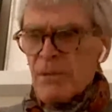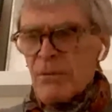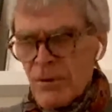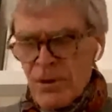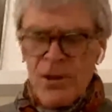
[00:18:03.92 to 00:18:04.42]
We
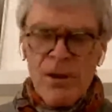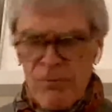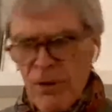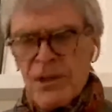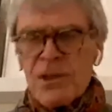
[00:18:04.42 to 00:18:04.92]

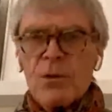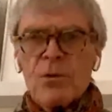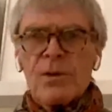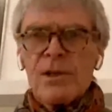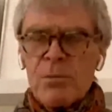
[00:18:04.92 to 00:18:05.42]
start writing
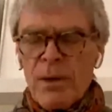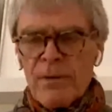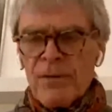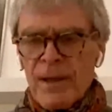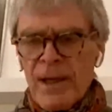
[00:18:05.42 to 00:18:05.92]
all these
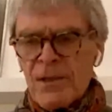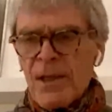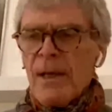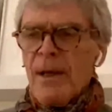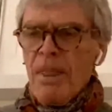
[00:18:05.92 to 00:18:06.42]
wonderful ads.
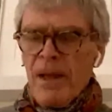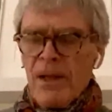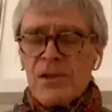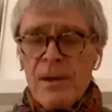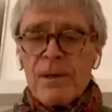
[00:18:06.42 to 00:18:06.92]

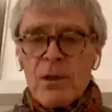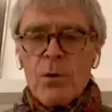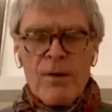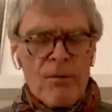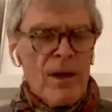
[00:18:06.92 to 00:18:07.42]
And somebody,
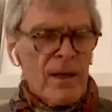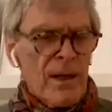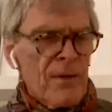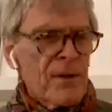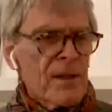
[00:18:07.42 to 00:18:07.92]
quite
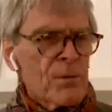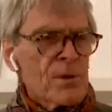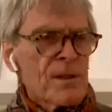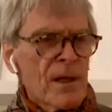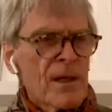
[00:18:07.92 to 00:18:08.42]
rightly, I think it
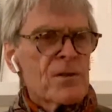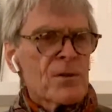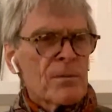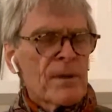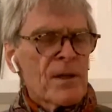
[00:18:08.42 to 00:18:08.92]
was
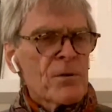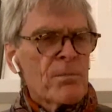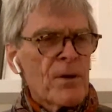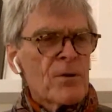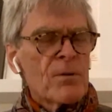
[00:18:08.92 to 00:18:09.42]
Nigel
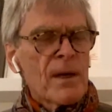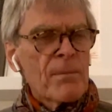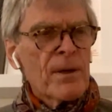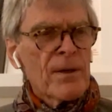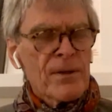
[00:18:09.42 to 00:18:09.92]
Bogle, my
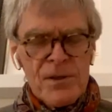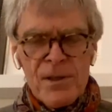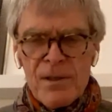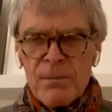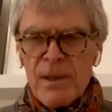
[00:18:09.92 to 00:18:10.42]
partner,
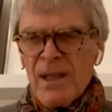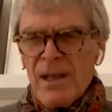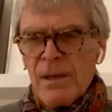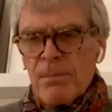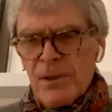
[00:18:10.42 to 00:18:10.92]
said to me,
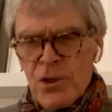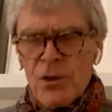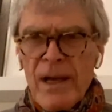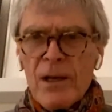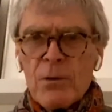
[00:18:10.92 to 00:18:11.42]
but
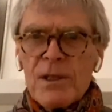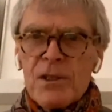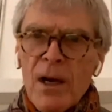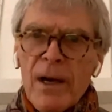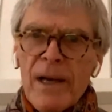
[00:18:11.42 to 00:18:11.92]
John, how do we
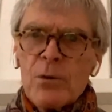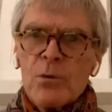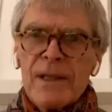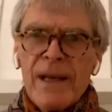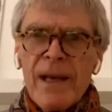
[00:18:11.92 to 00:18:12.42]
tie it
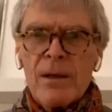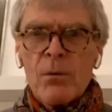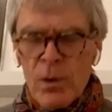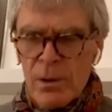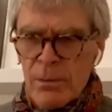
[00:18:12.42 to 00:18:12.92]
all together?
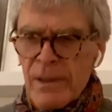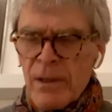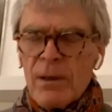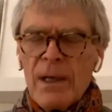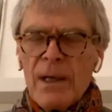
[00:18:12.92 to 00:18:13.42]
What, you
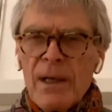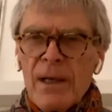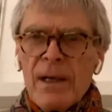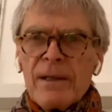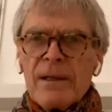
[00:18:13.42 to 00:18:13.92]
know?
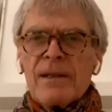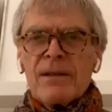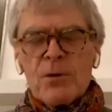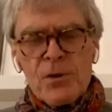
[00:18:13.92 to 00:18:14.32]
And of